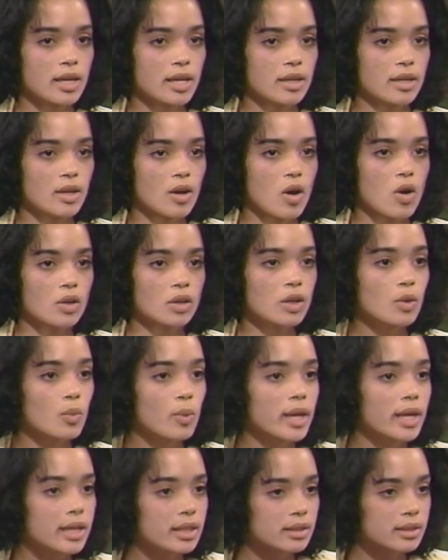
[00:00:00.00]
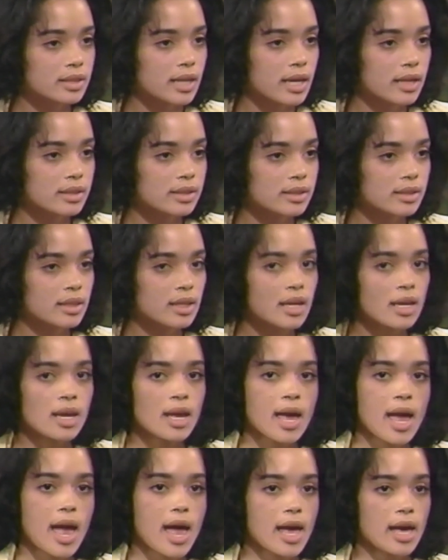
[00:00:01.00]
it only weakens us,
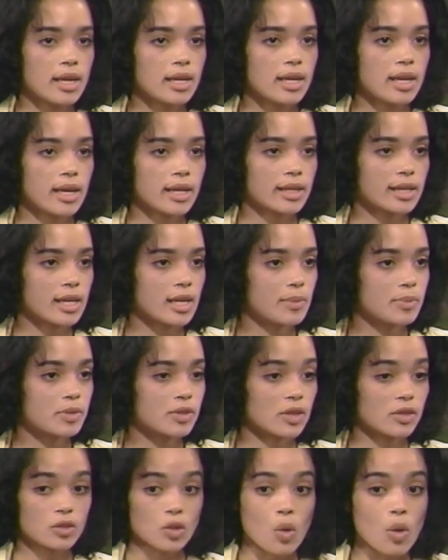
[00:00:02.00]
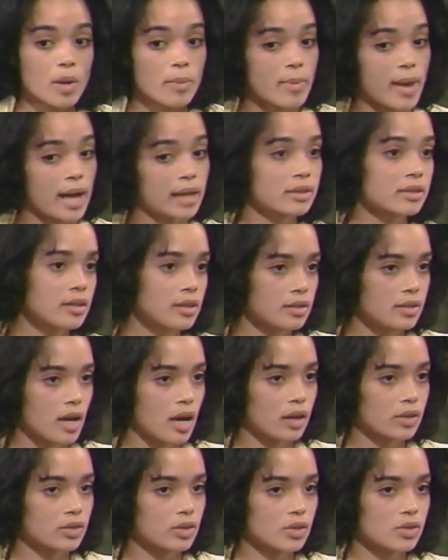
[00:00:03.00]
and it keeps us going back to the
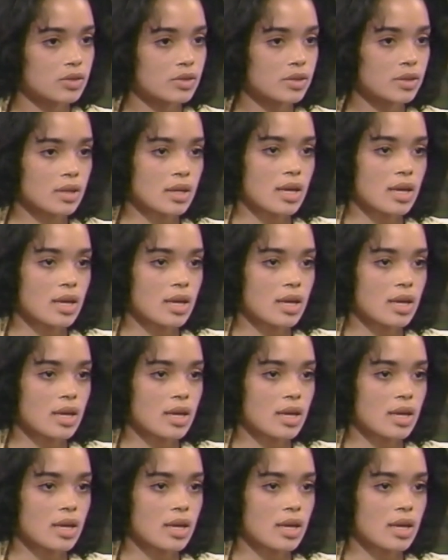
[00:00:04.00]
doctors,